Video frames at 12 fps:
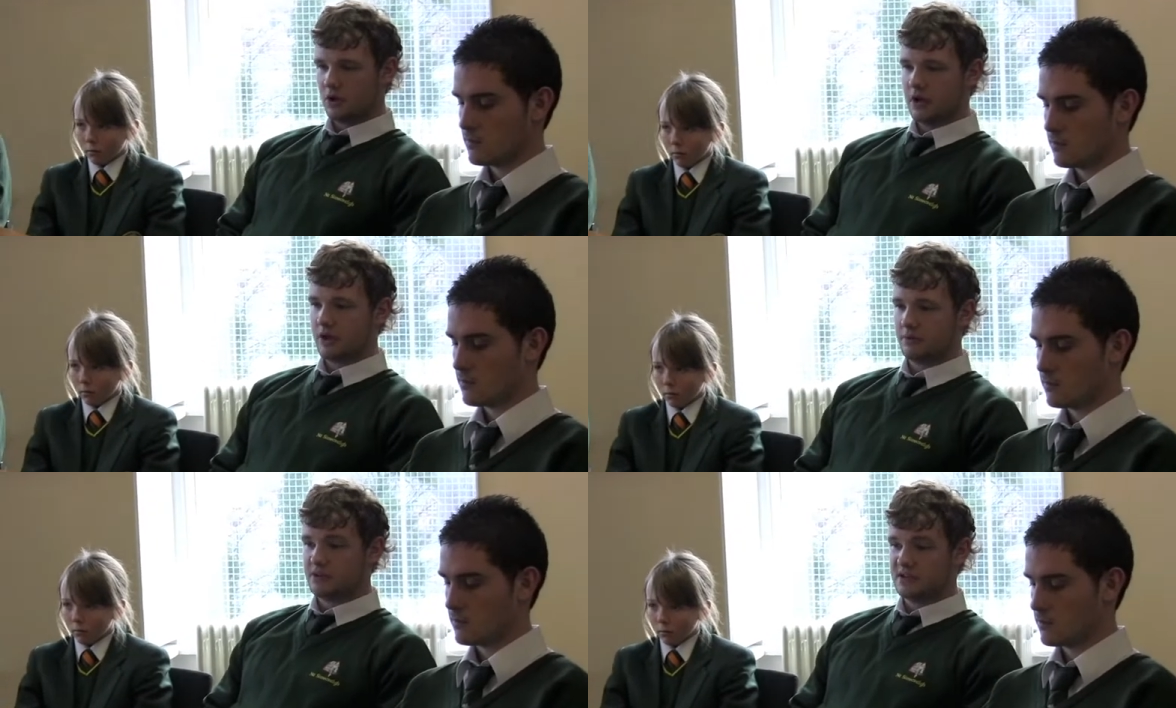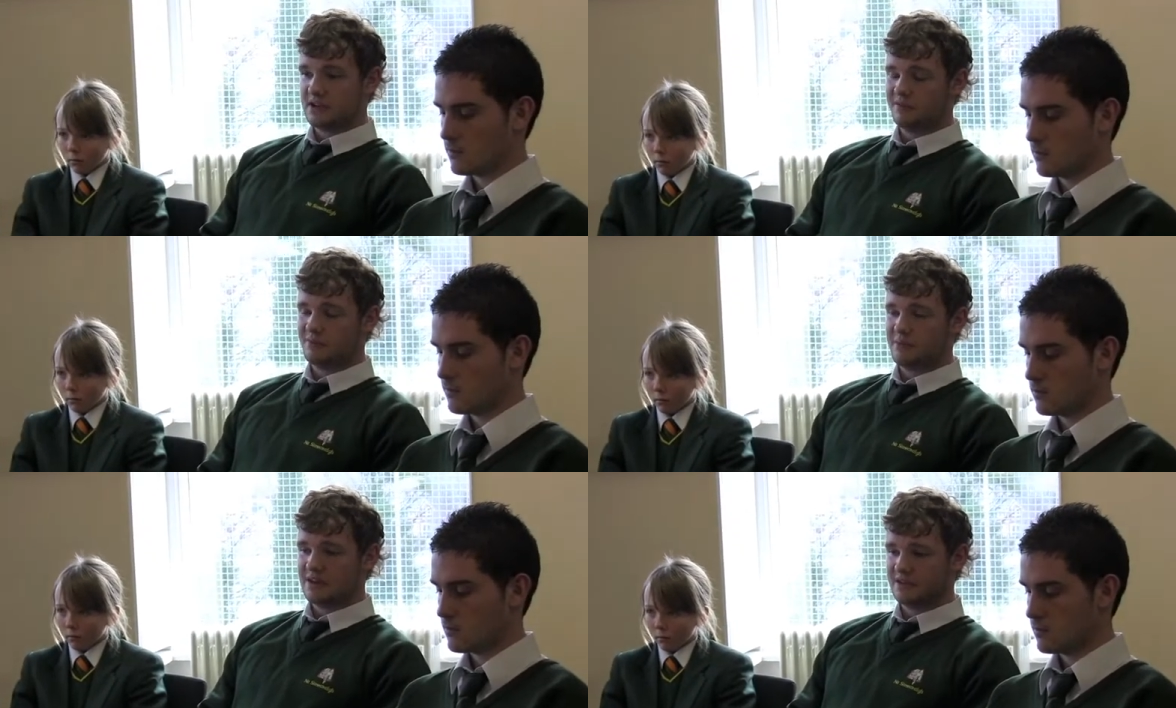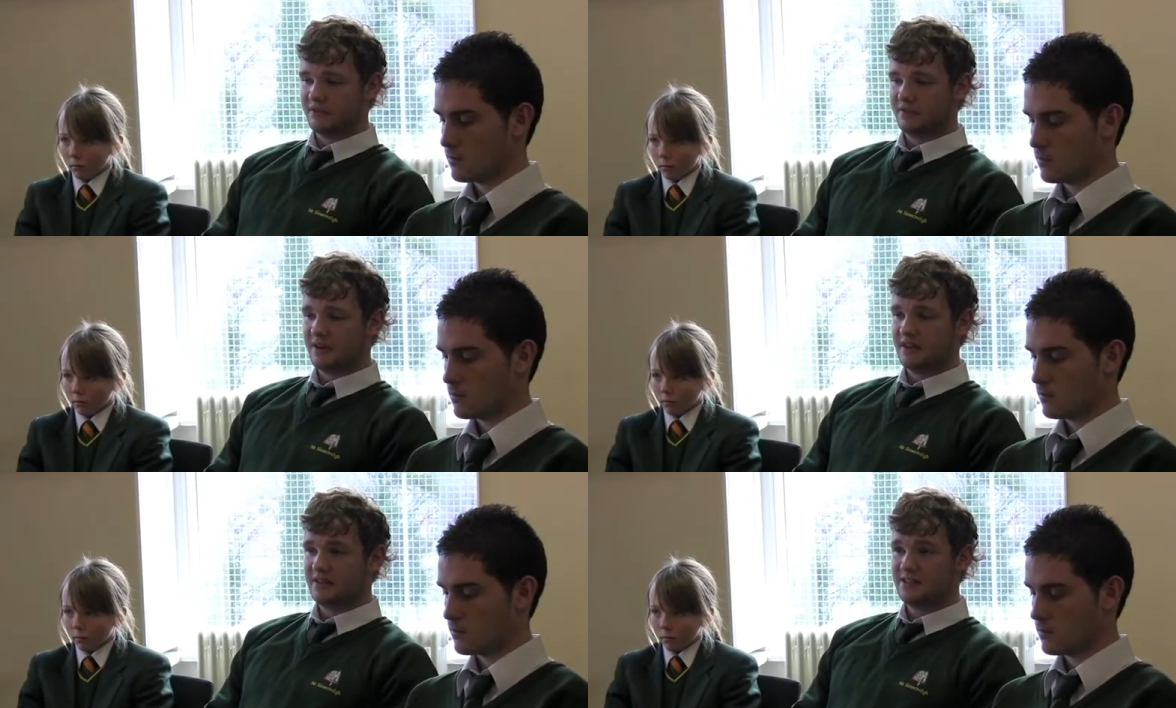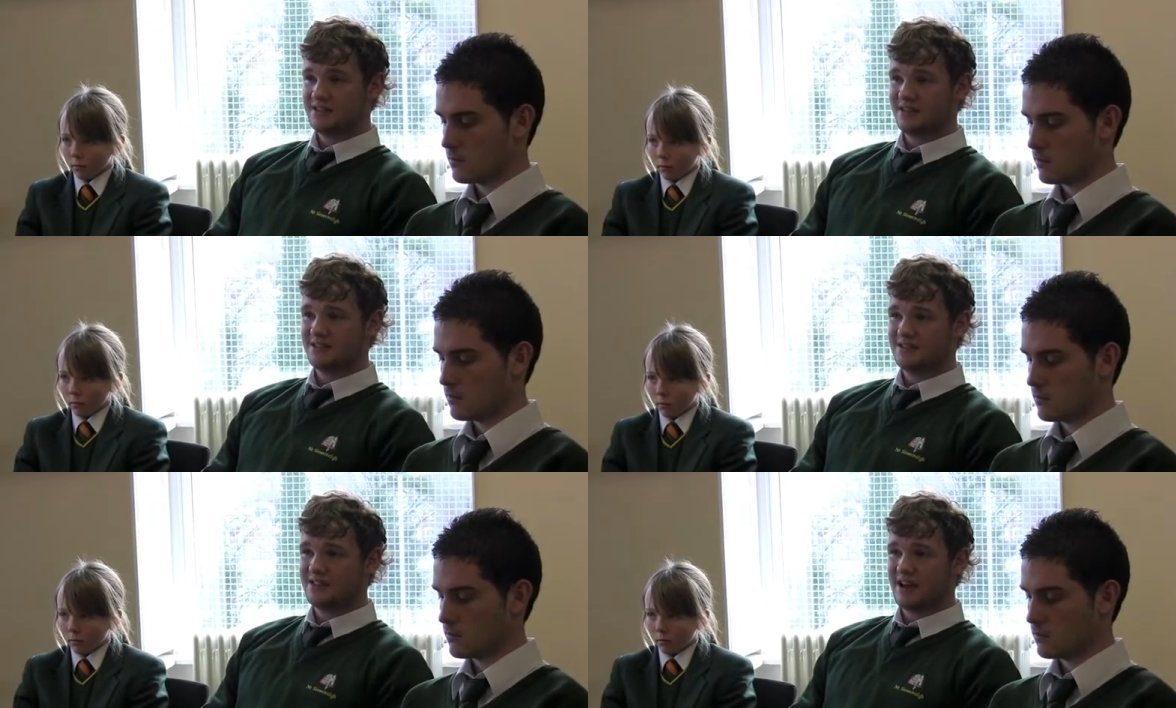Speaker 1: two languages have a massive advantage and
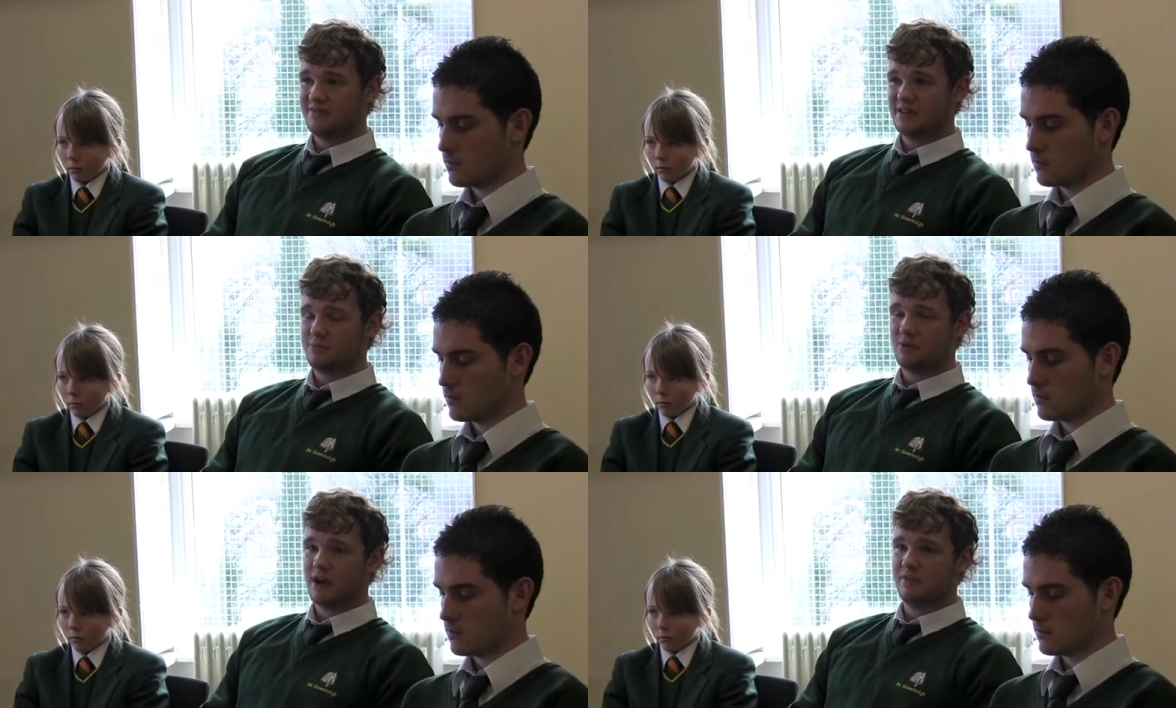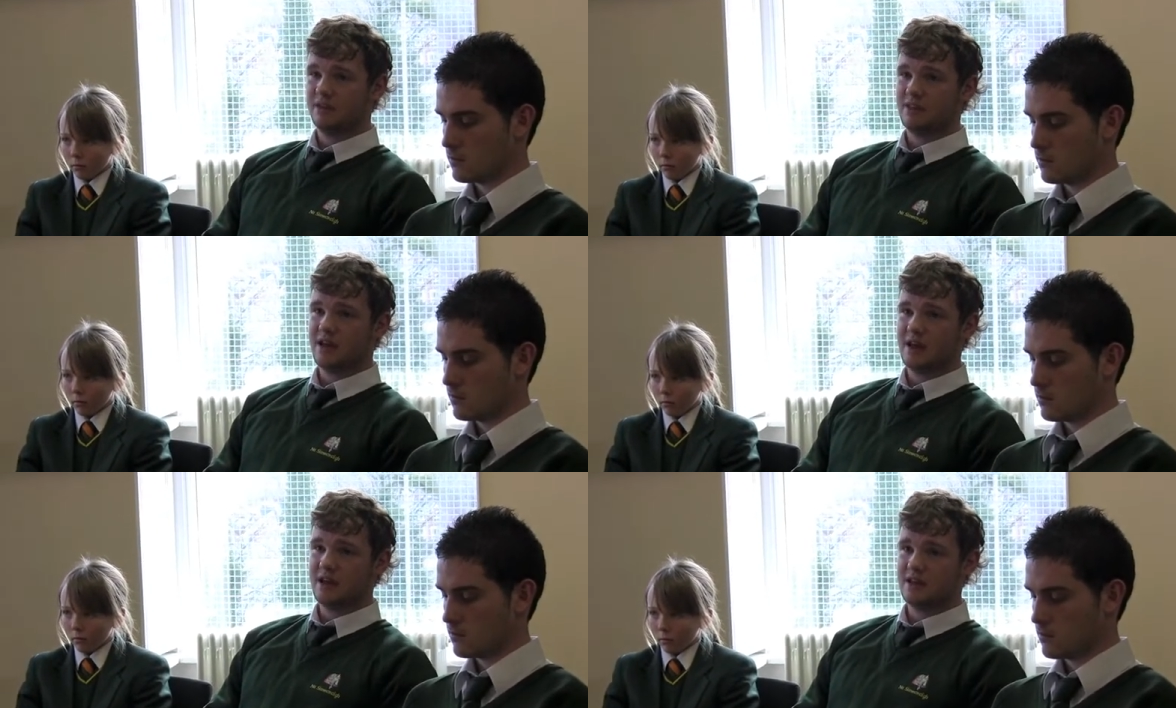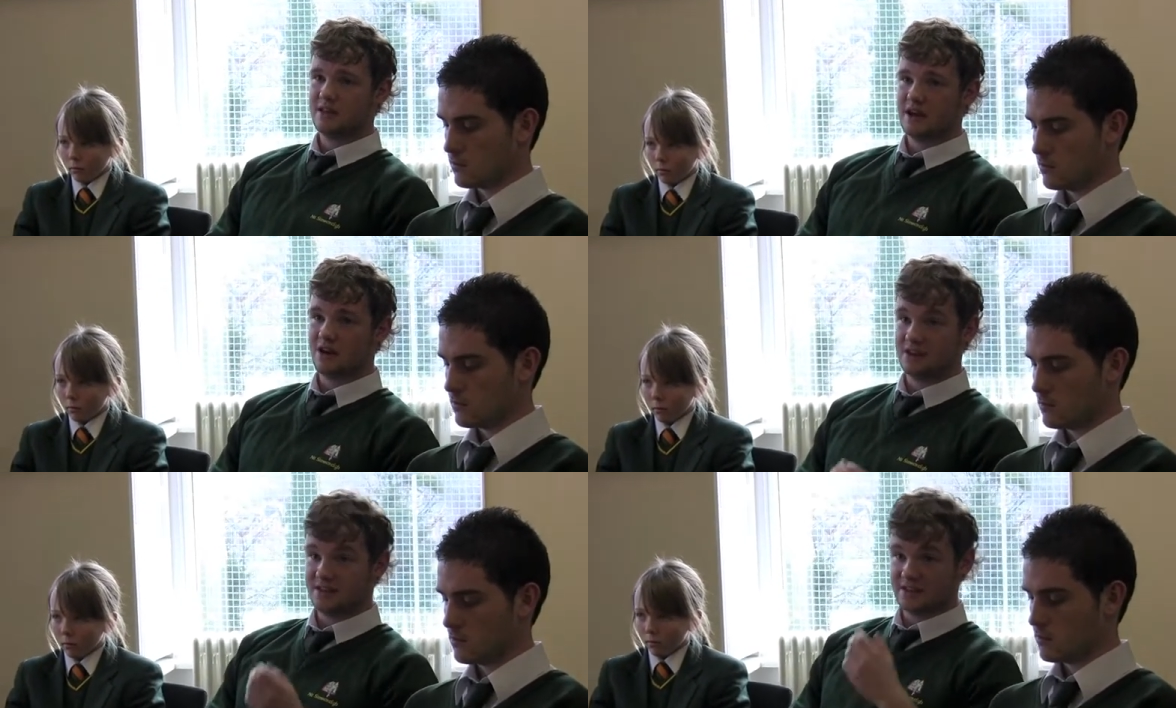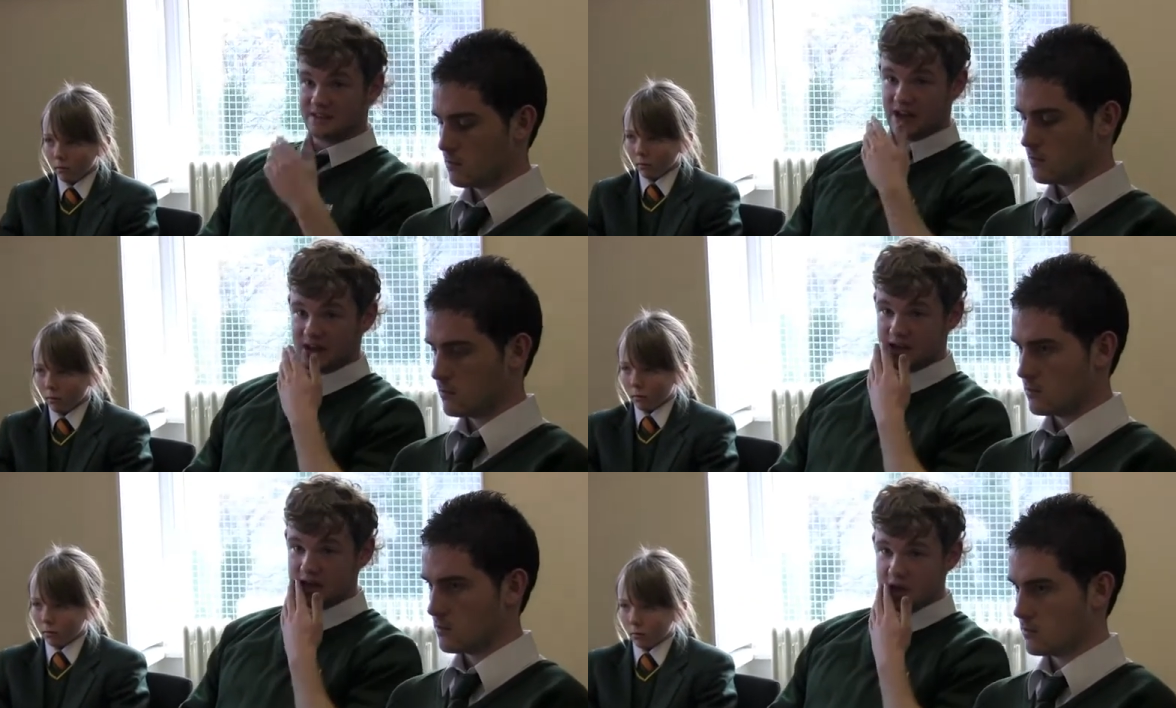it's definitely prevalent now in the Irish
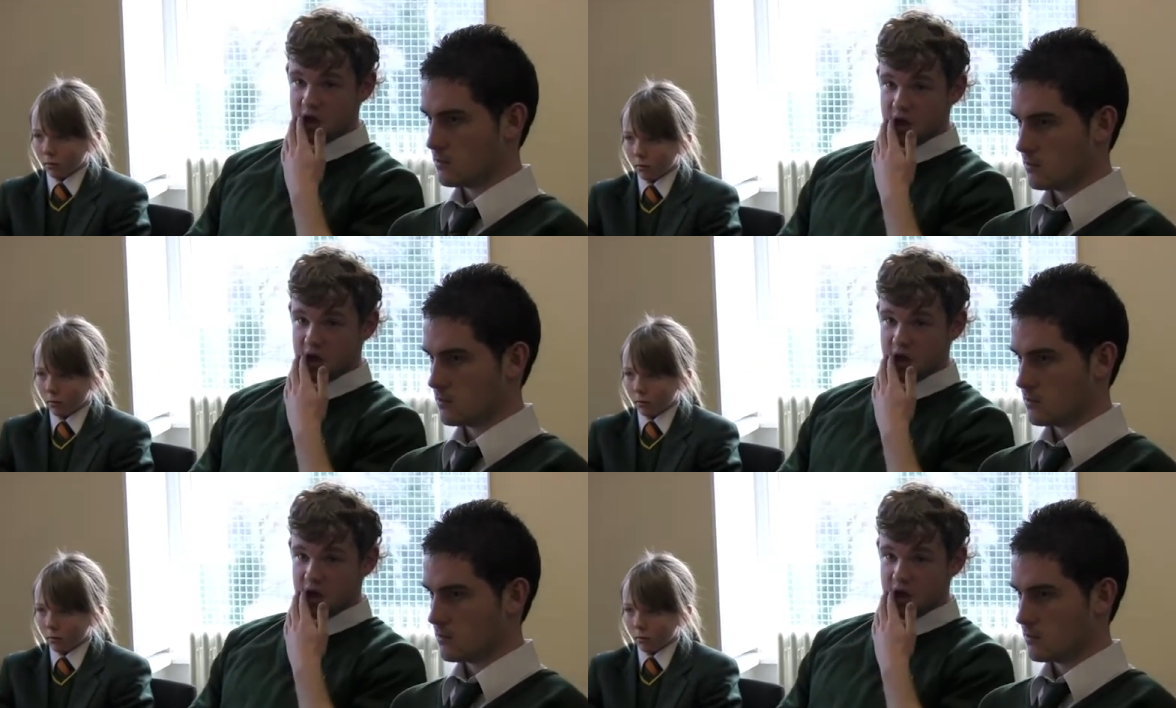society.